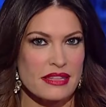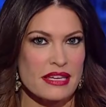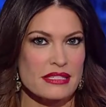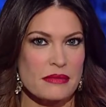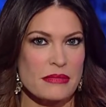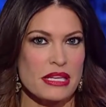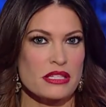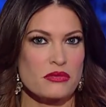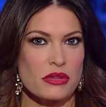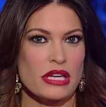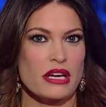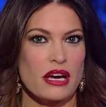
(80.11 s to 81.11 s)
this. I mean, it's
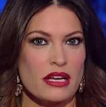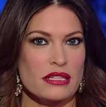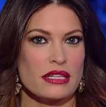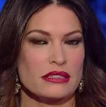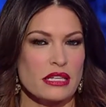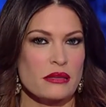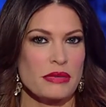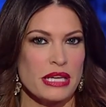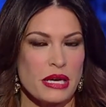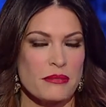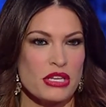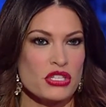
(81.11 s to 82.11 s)
really conduct
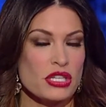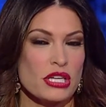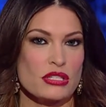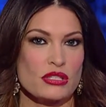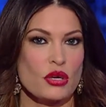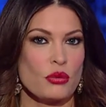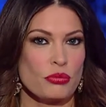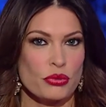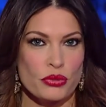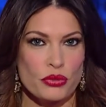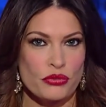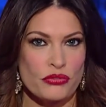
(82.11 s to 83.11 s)
unbecoming. She has no
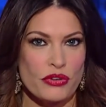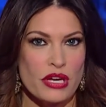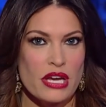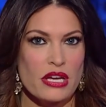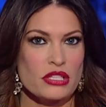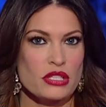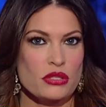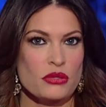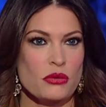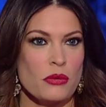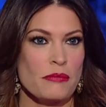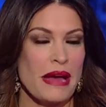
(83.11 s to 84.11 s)
proof
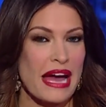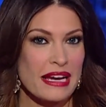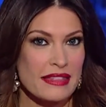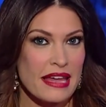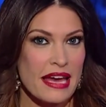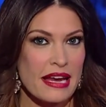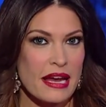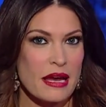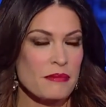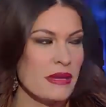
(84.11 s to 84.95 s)
to back that up,